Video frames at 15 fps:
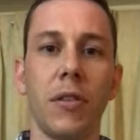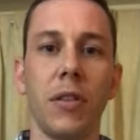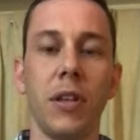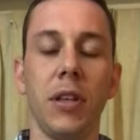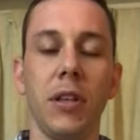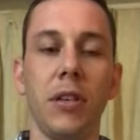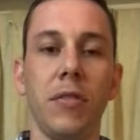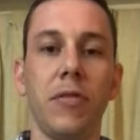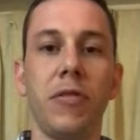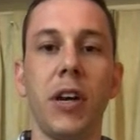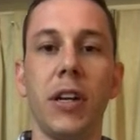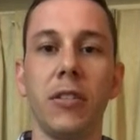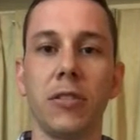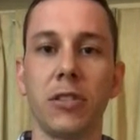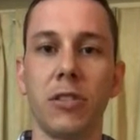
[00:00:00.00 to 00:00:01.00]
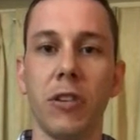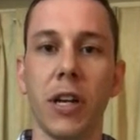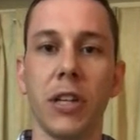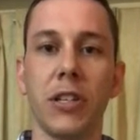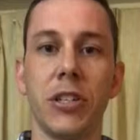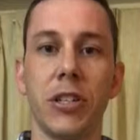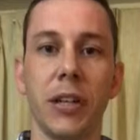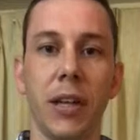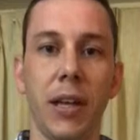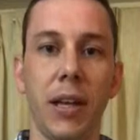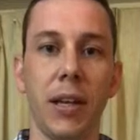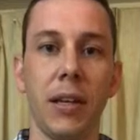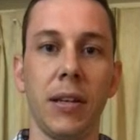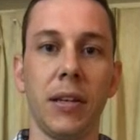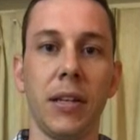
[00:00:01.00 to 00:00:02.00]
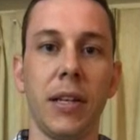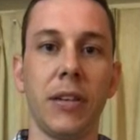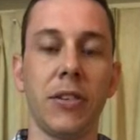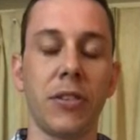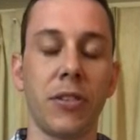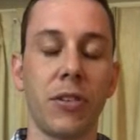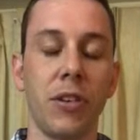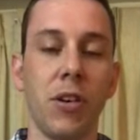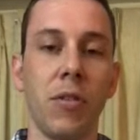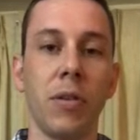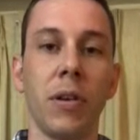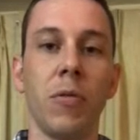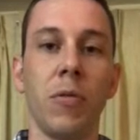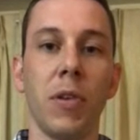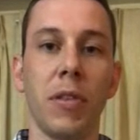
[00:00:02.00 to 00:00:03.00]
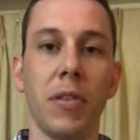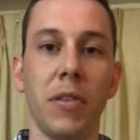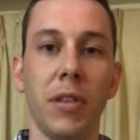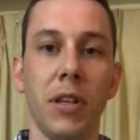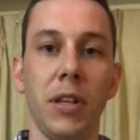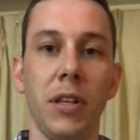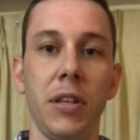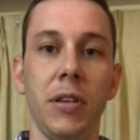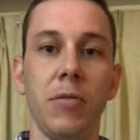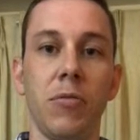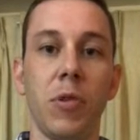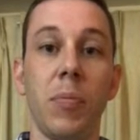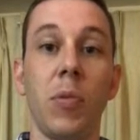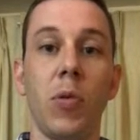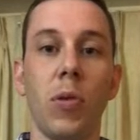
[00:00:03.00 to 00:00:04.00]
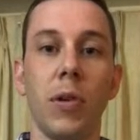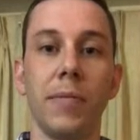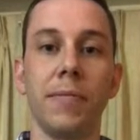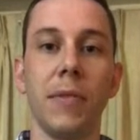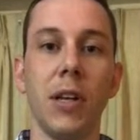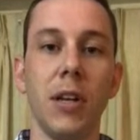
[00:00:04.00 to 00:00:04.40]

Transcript: the final stretch and get us going with the report.